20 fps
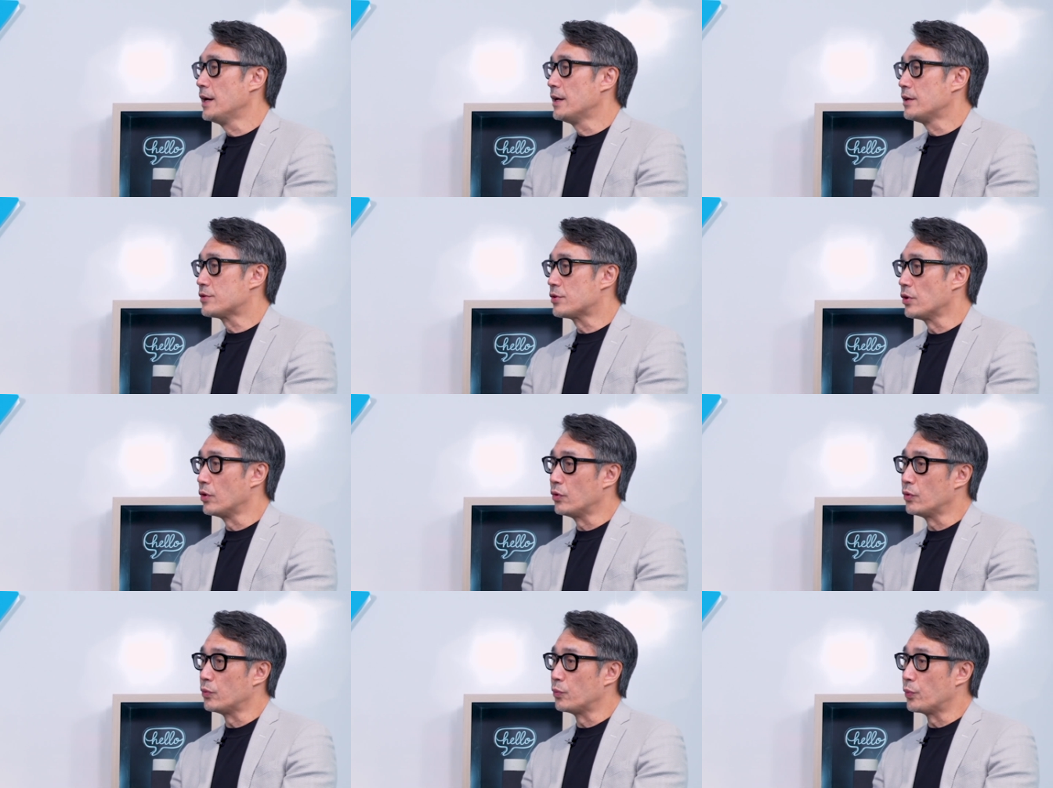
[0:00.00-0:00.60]

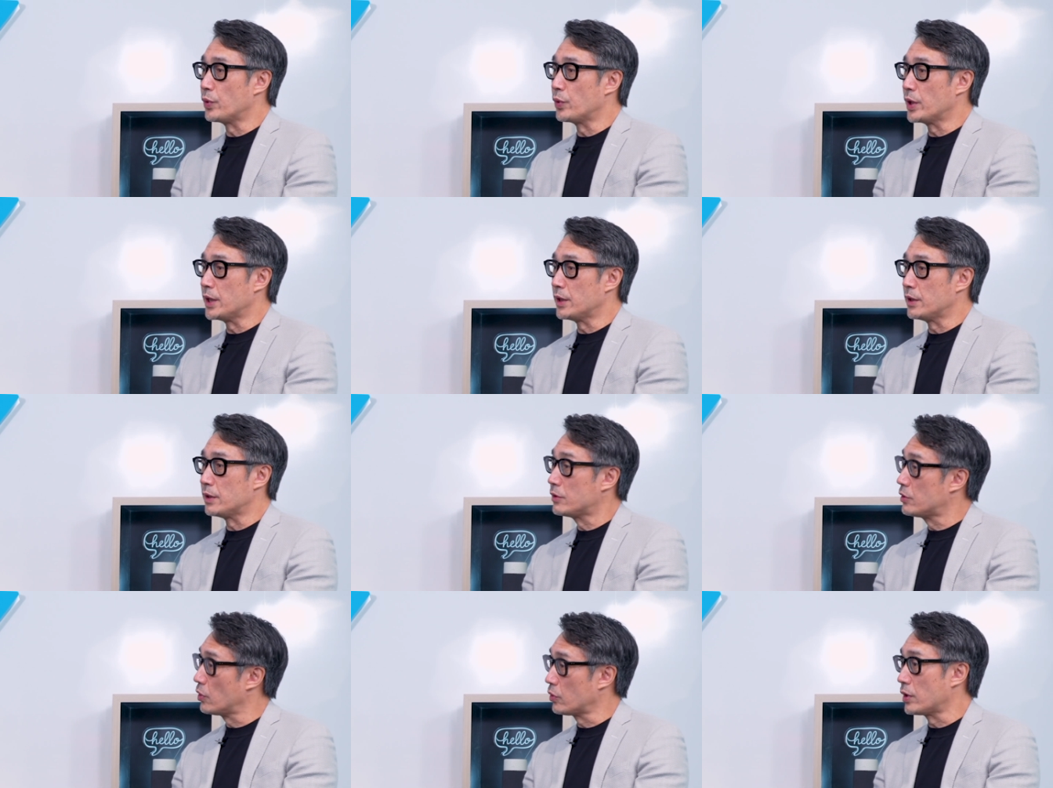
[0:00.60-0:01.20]
So we
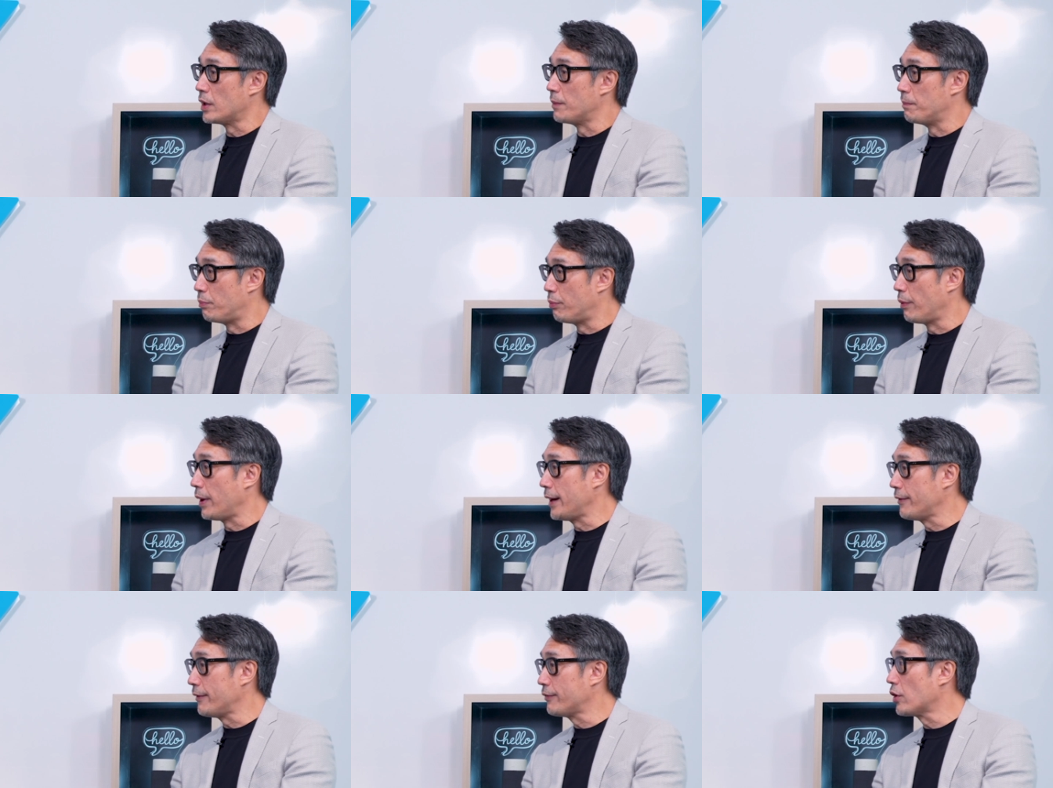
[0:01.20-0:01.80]
took a
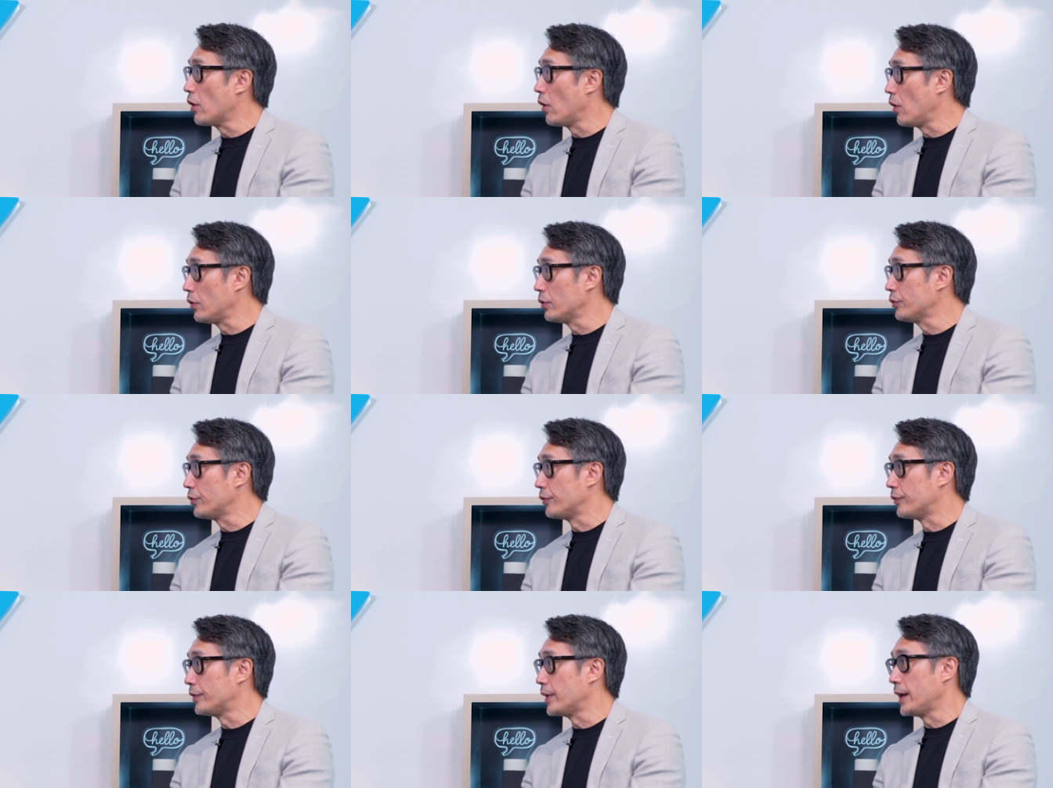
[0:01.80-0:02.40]
brave call
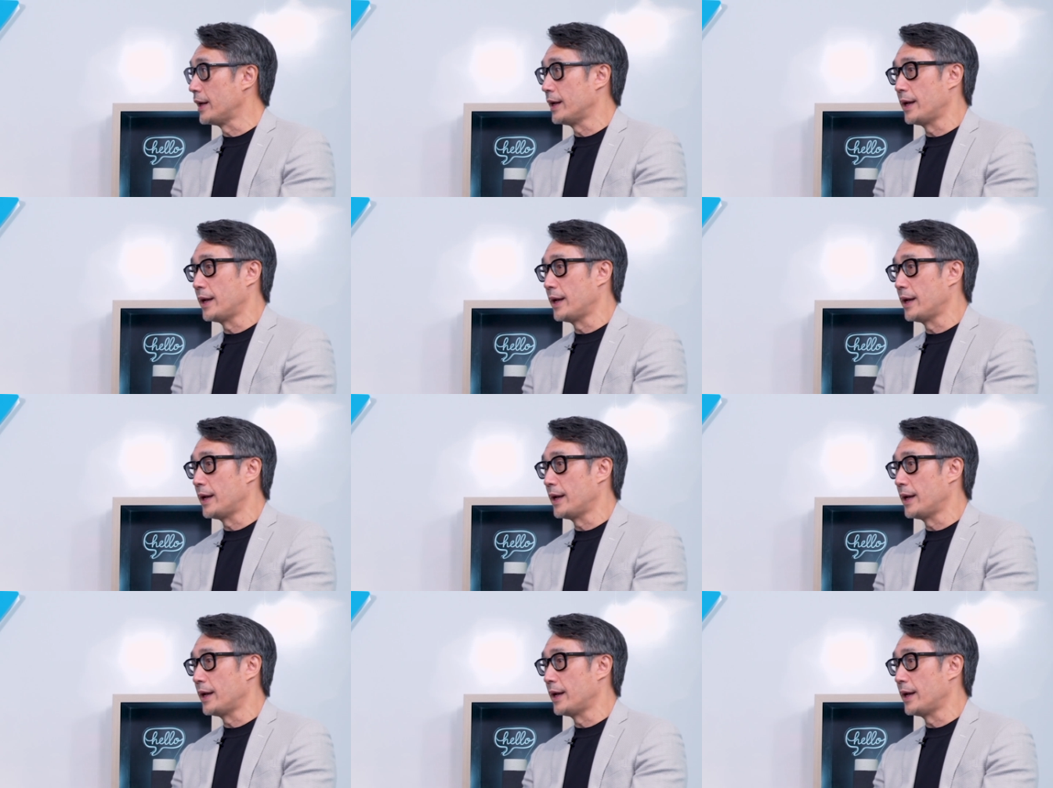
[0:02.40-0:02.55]
to say,